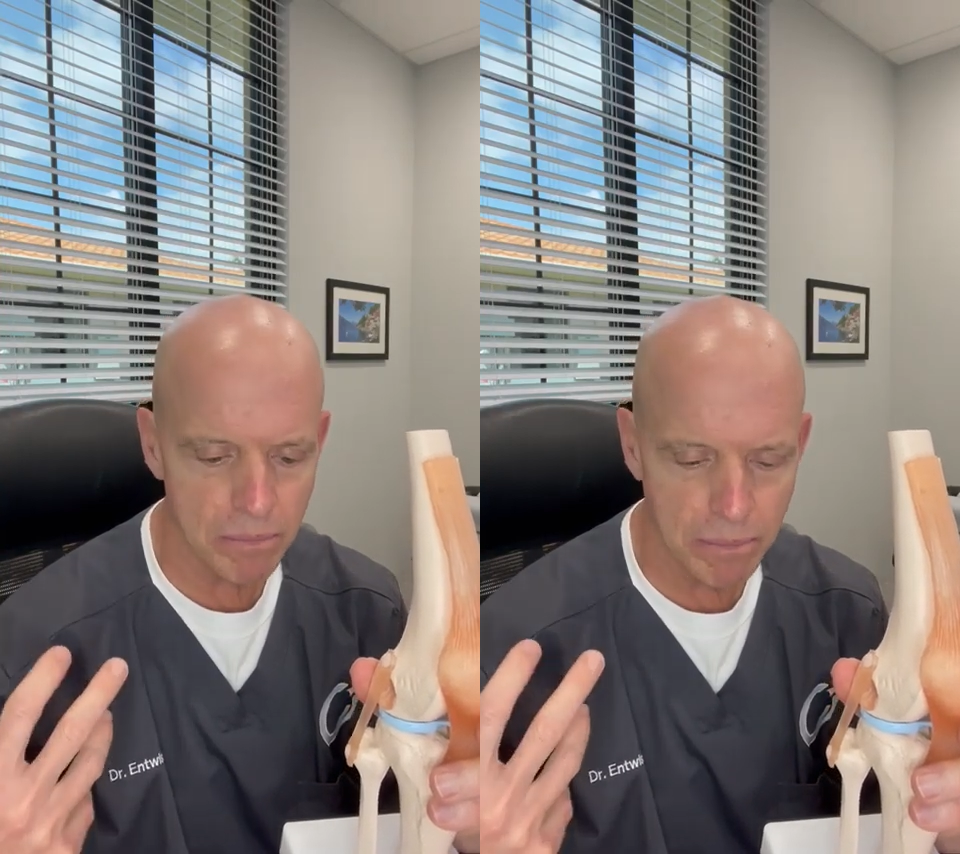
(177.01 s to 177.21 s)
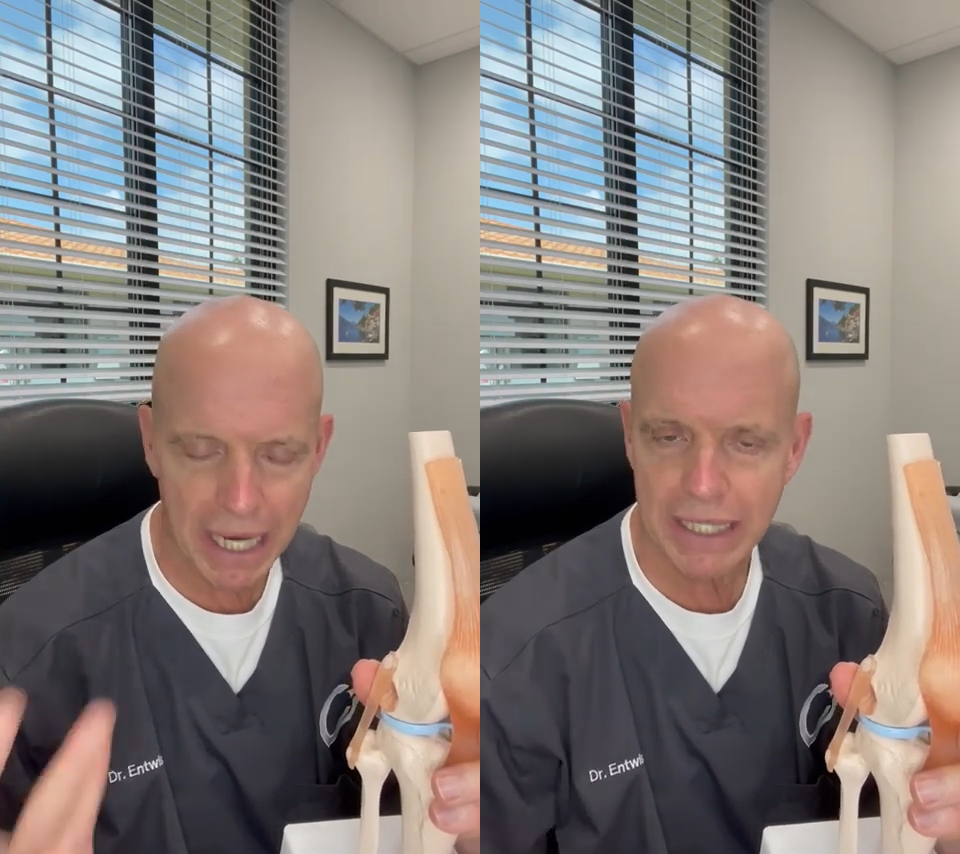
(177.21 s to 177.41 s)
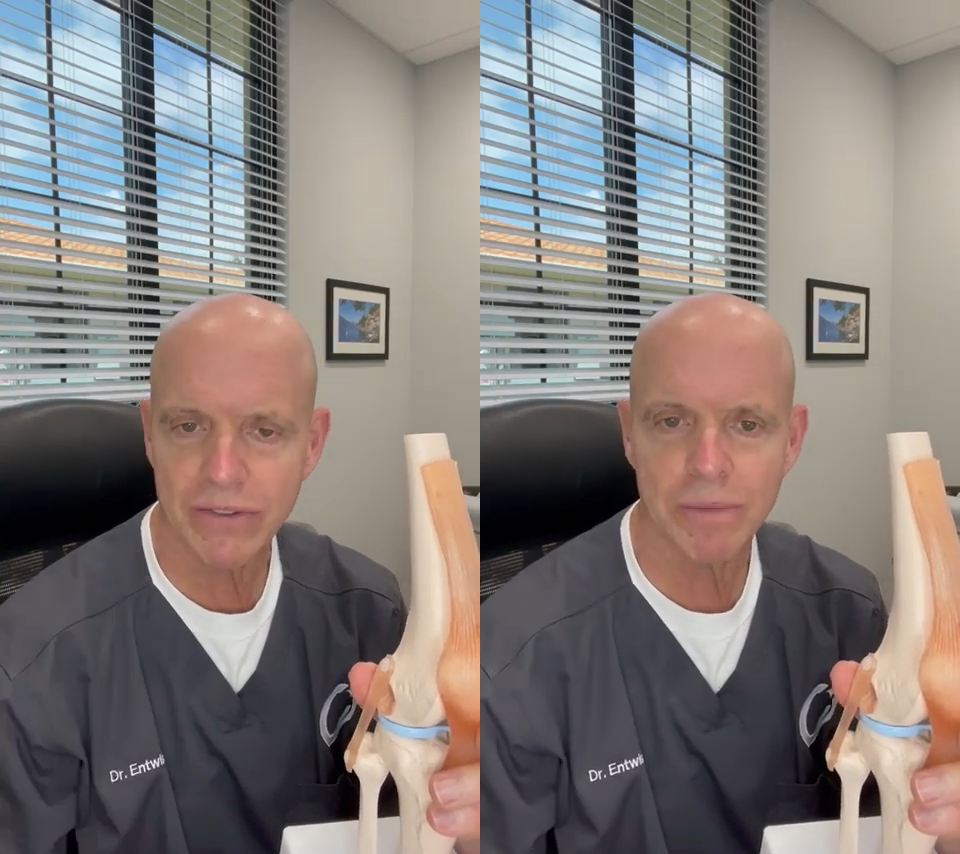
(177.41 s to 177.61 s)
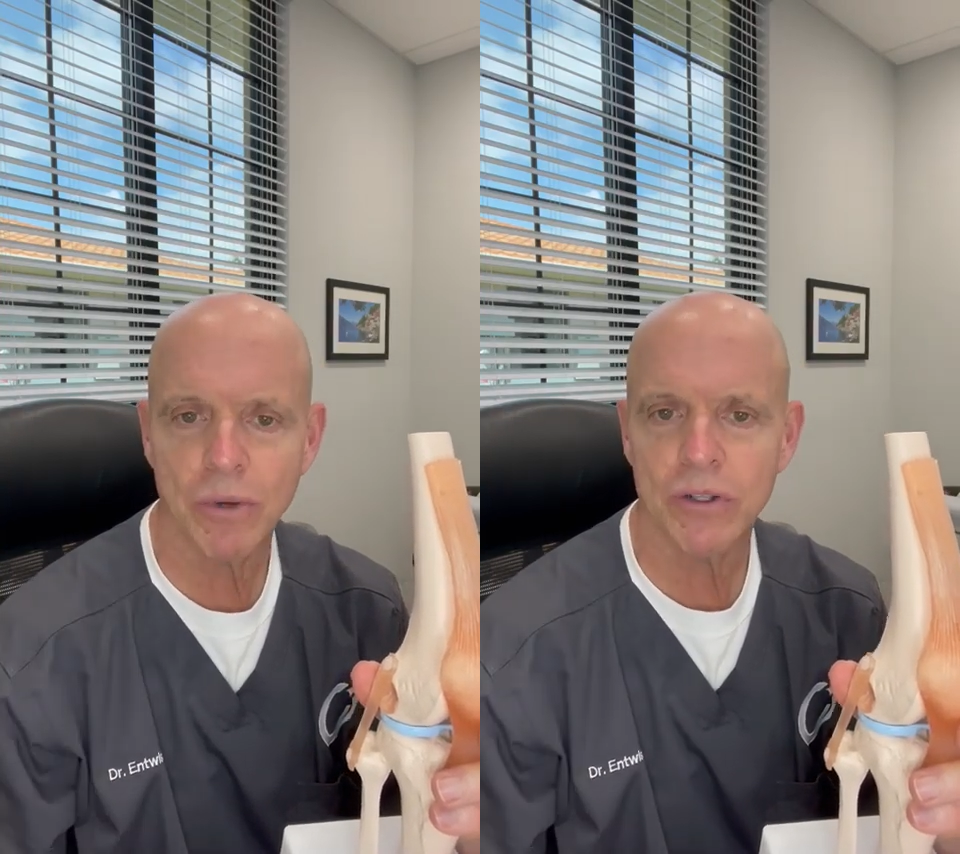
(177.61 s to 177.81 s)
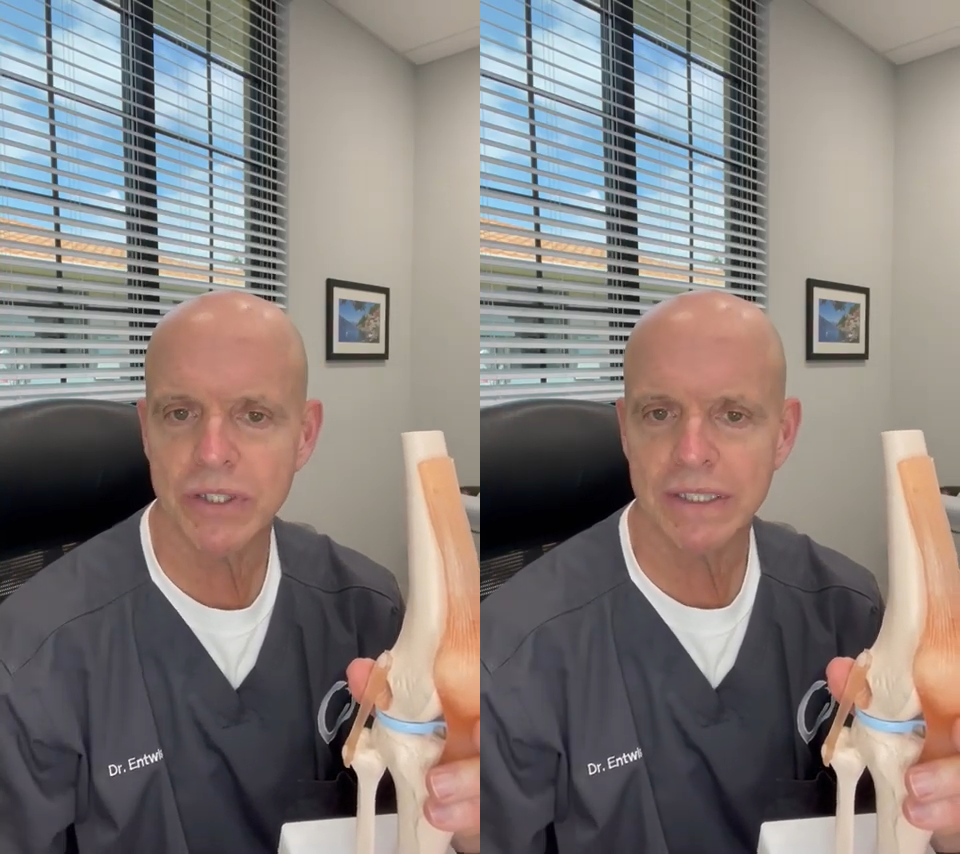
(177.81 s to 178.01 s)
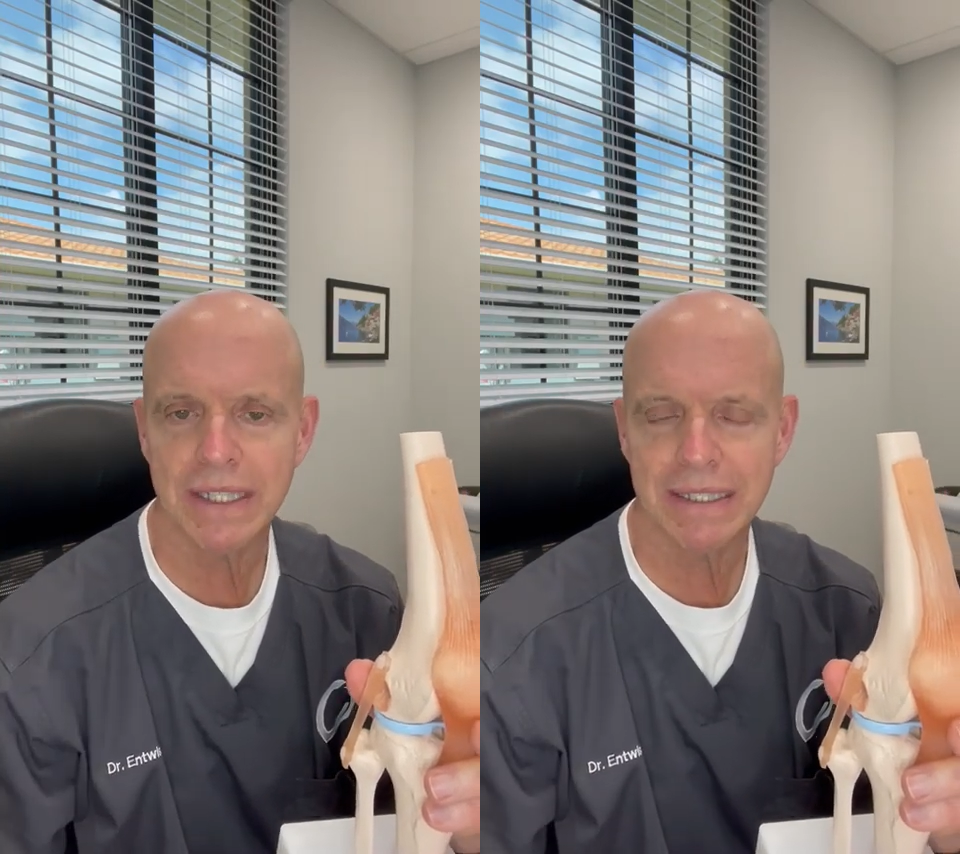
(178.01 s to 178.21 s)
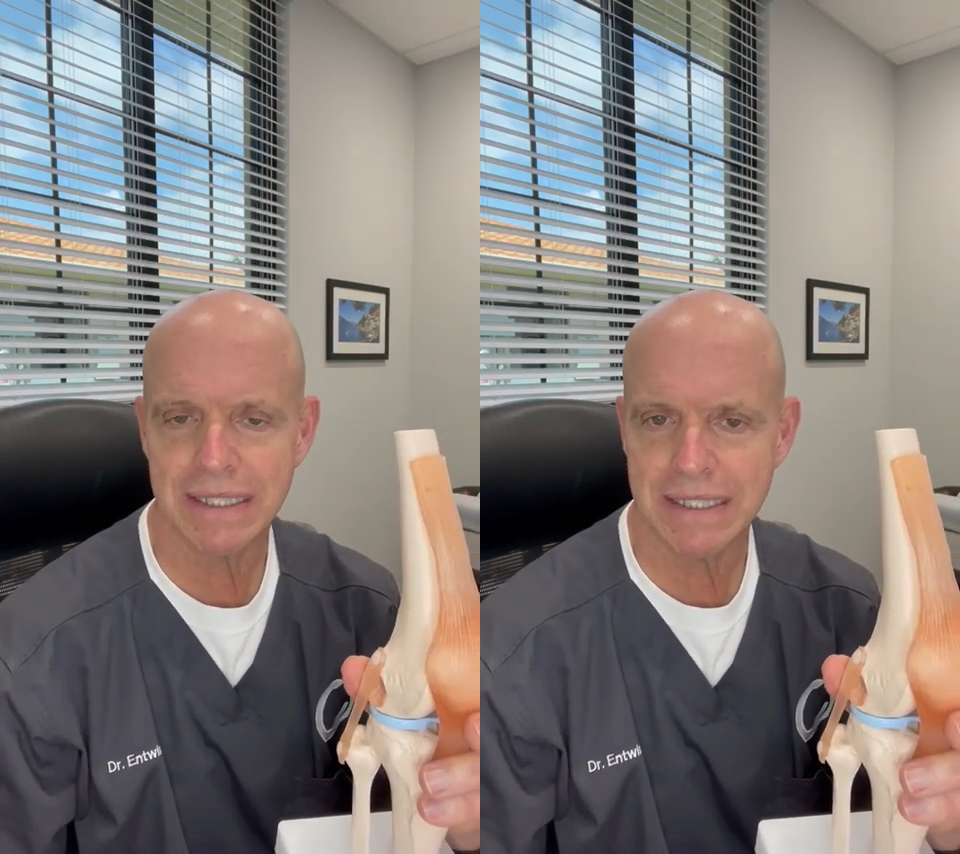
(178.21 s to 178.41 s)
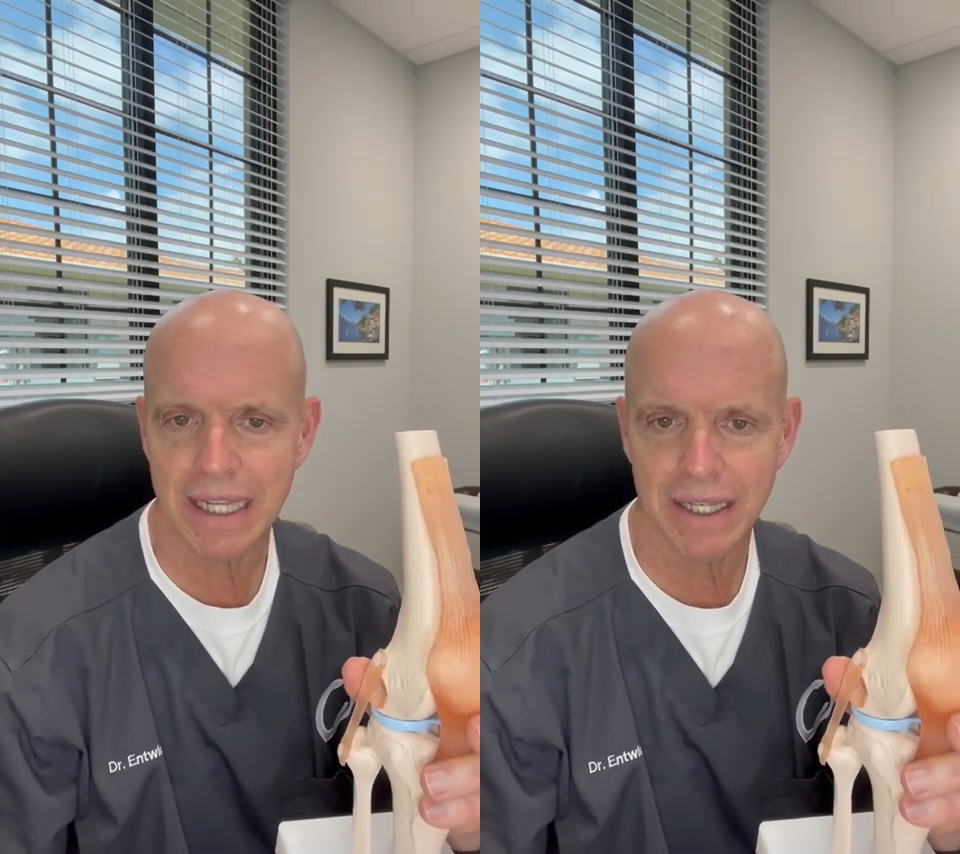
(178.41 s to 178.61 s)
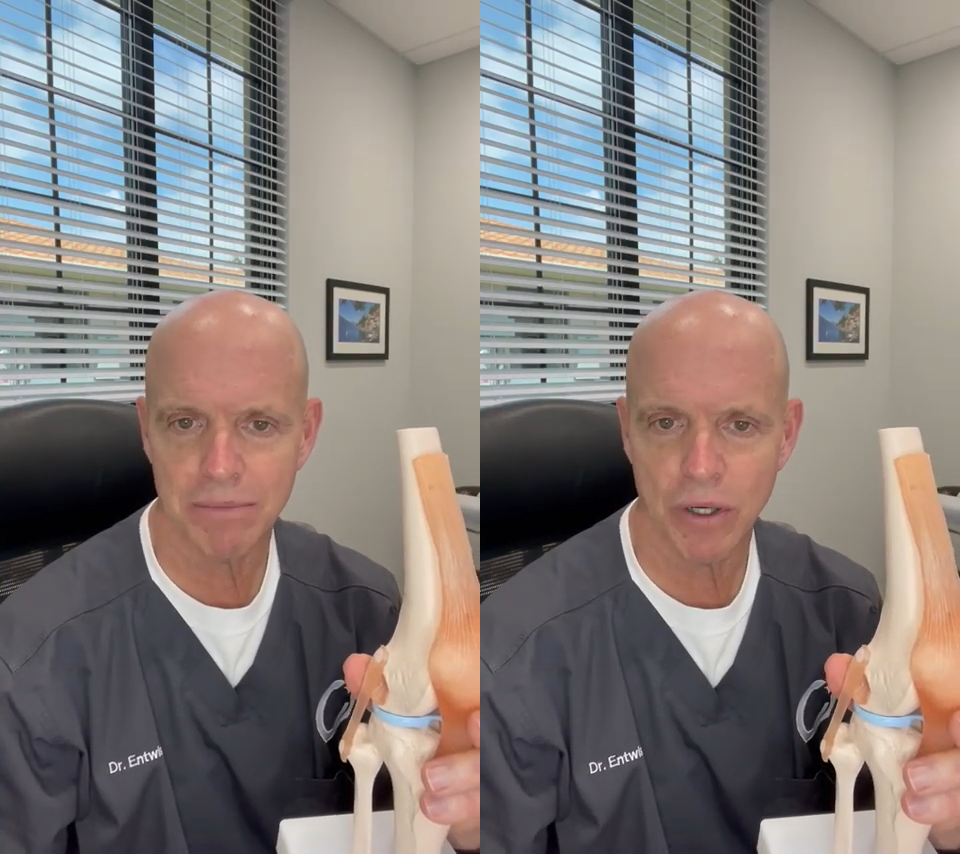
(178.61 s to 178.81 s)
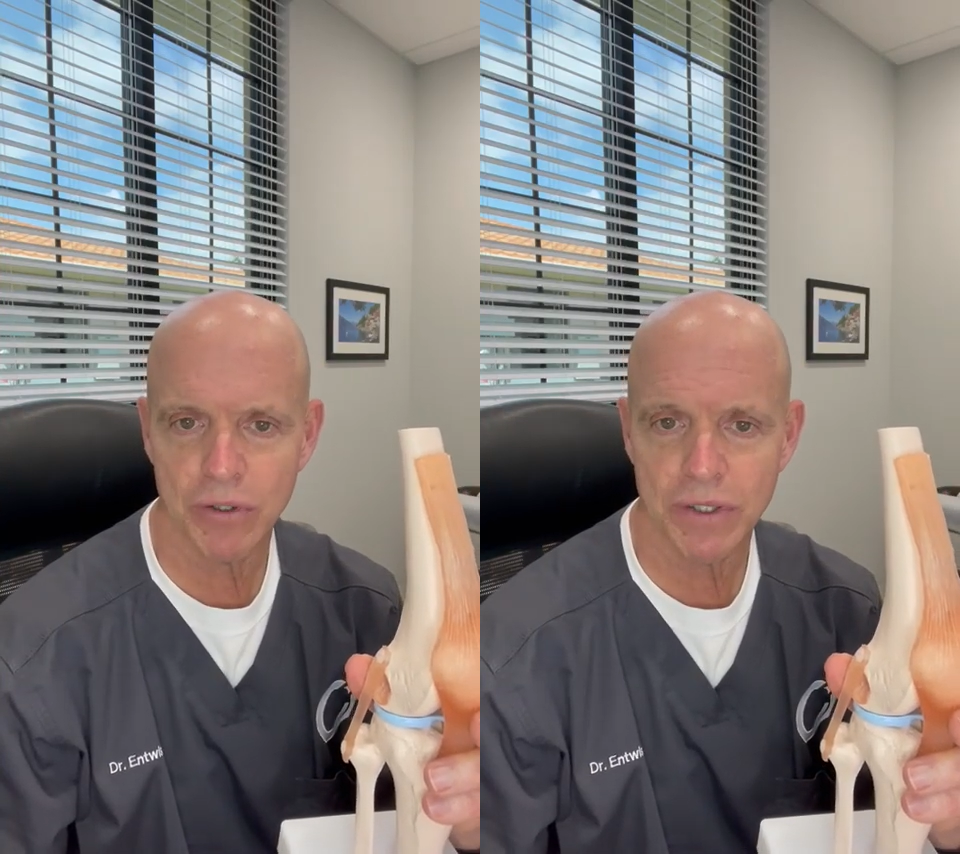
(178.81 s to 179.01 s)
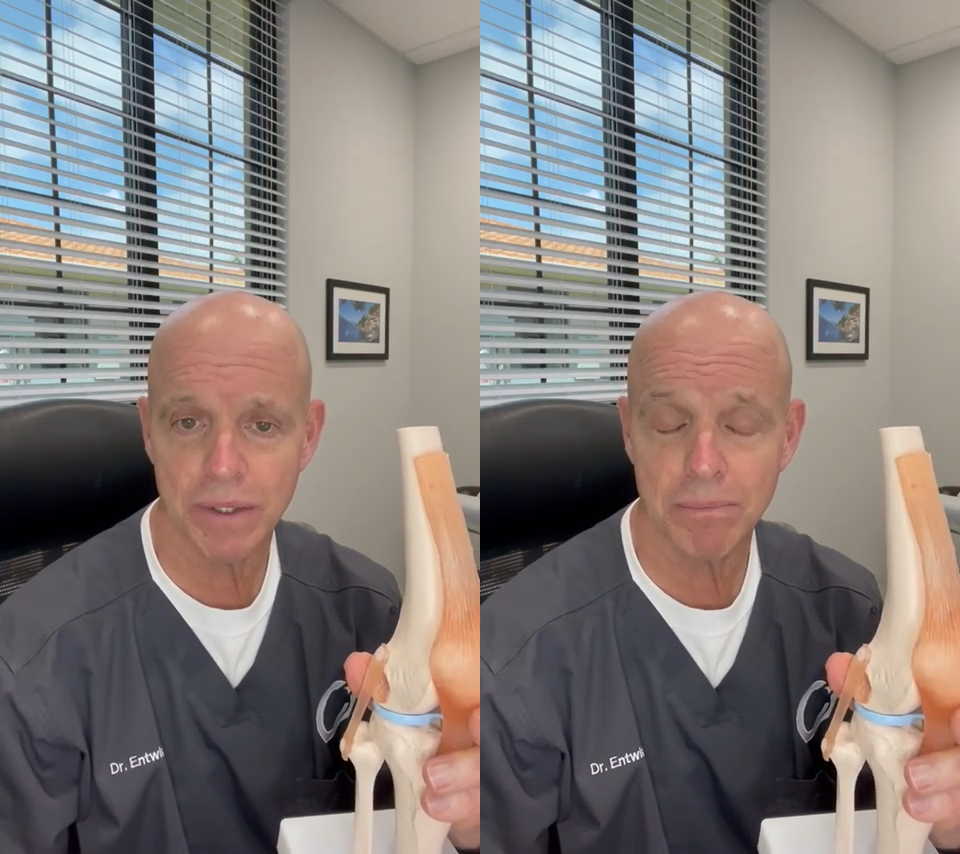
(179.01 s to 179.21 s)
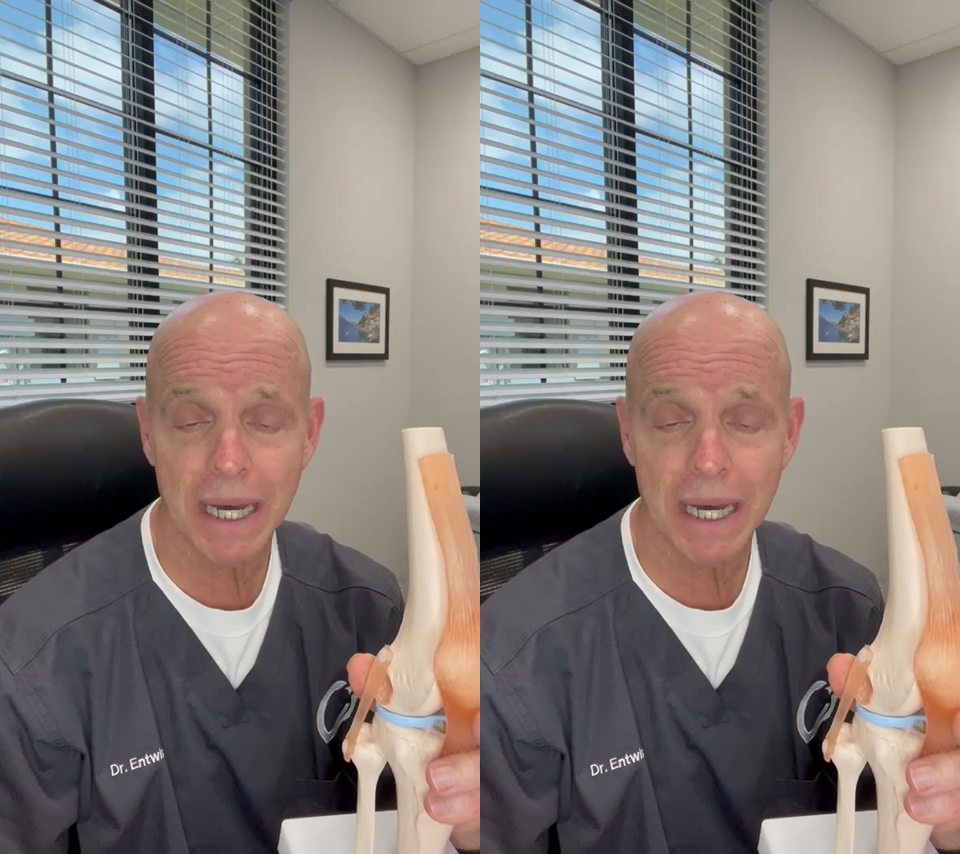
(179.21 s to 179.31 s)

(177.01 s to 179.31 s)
Bodies in motion tend to stay in motion.